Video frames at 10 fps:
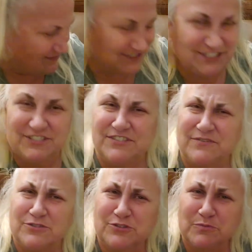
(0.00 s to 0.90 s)
She's so
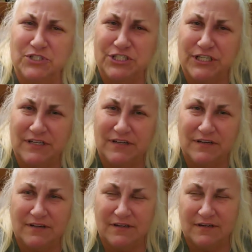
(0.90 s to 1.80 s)
smushy.
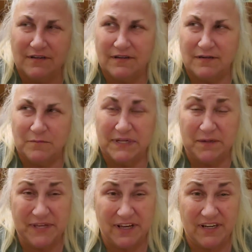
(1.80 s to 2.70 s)
But I'll
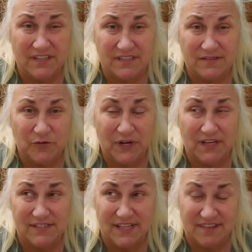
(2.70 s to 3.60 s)
be honest, when I
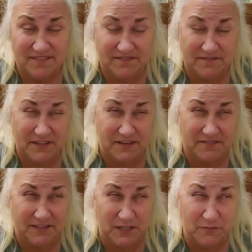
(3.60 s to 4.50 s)
was at the
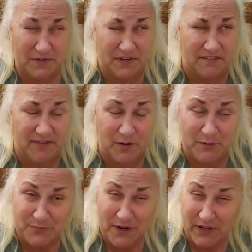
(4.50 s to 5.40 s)

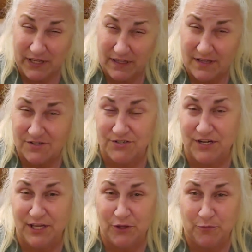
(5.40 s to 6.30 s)
farmer's market
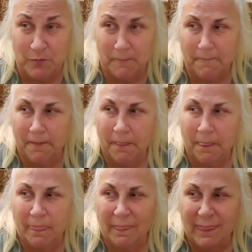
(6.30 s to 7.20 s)
yesterday,
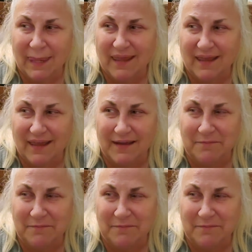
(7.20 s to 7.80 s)
I